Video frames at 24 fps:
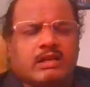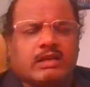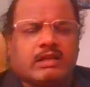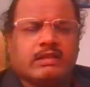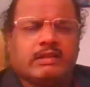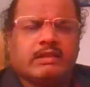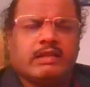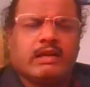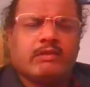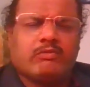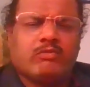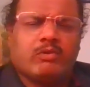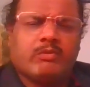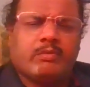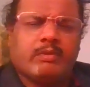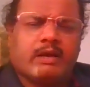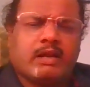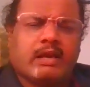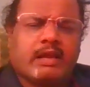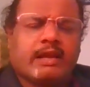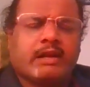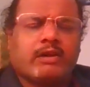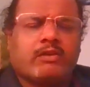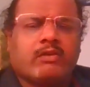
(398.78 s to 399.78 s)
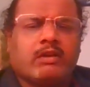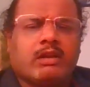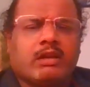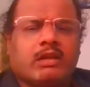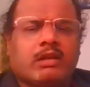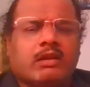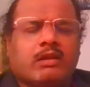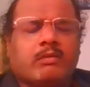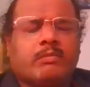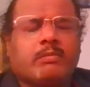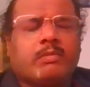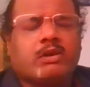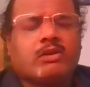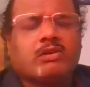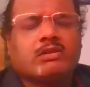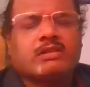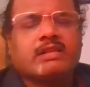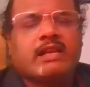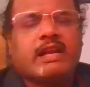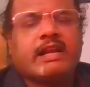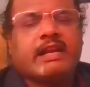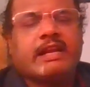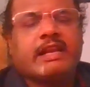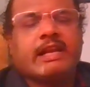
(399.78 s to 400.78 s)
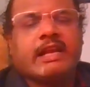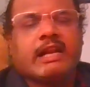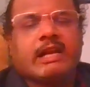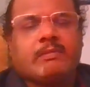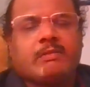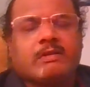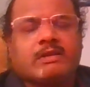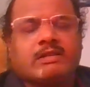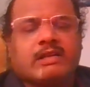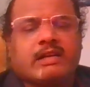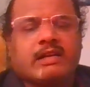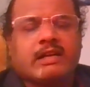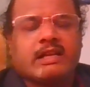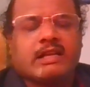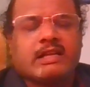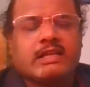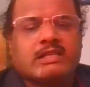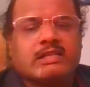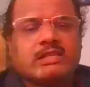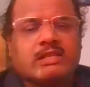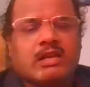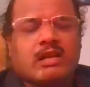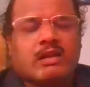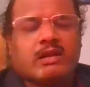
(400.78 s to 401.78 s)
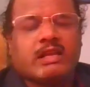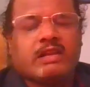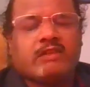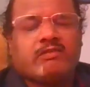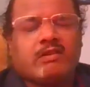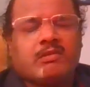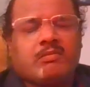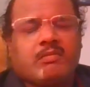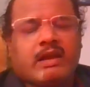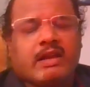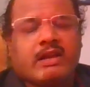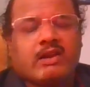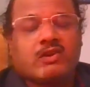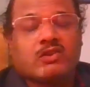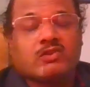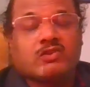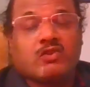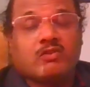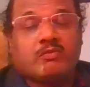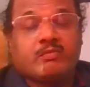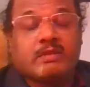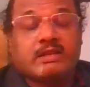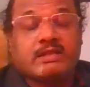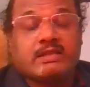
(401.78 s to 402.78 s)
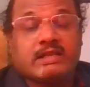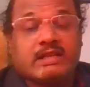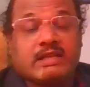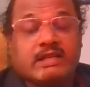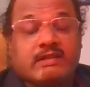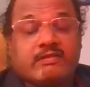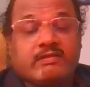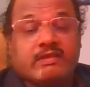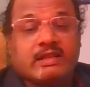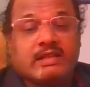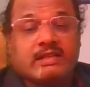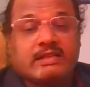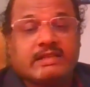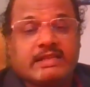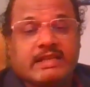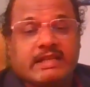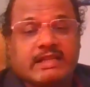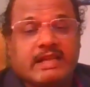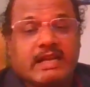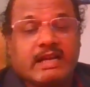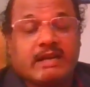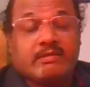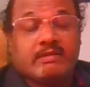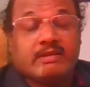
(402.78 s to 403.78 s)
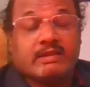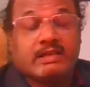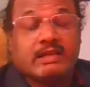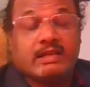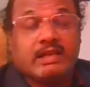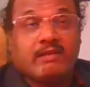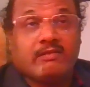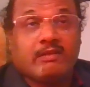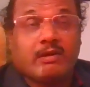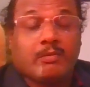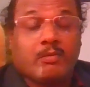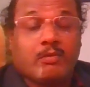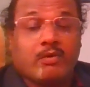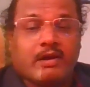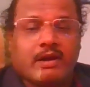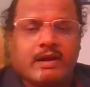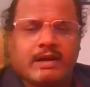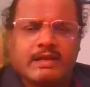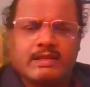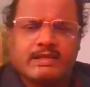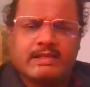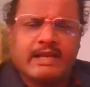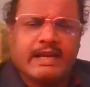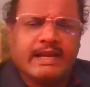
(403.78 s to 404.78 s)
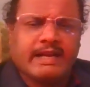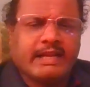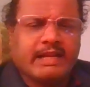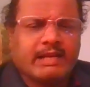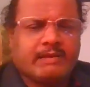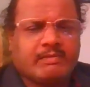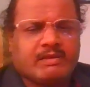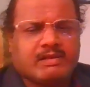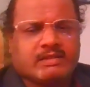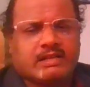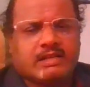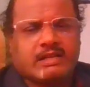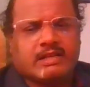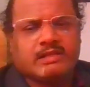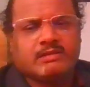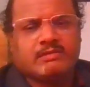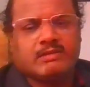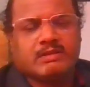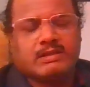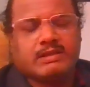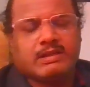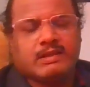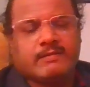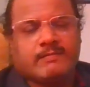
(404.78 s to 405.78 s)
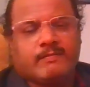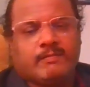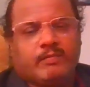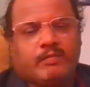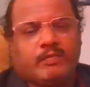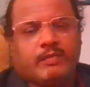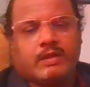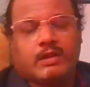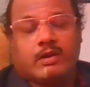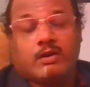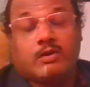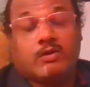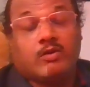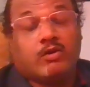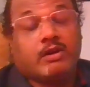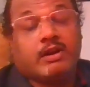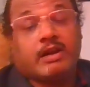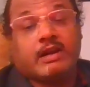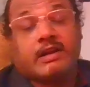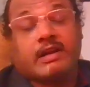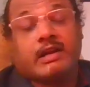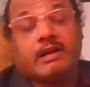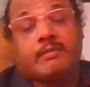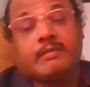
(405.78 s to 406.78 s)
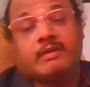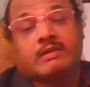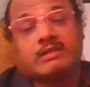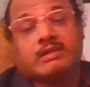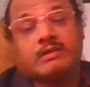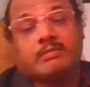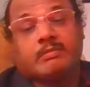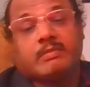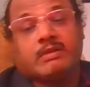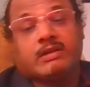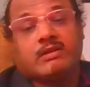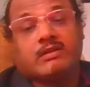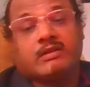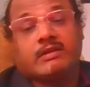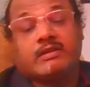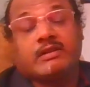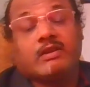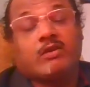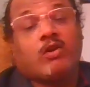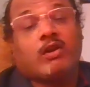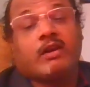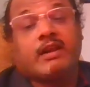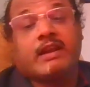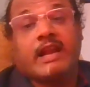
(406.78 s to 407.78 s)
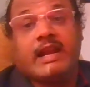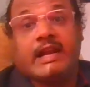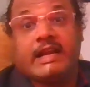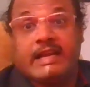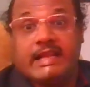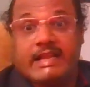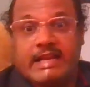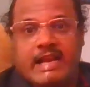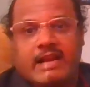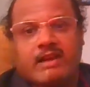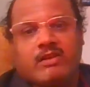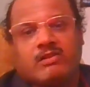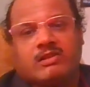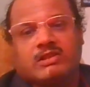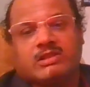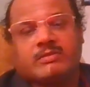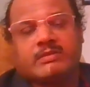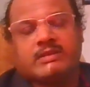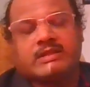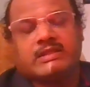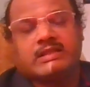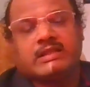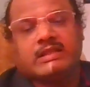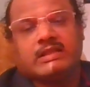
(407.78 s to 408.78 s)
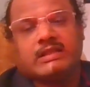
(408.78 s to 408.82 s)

that would be correct only, because 98 percentage, even Microsoft basically will say that basically our product is 98 percentage basically, not 100%, because not 99 also basically.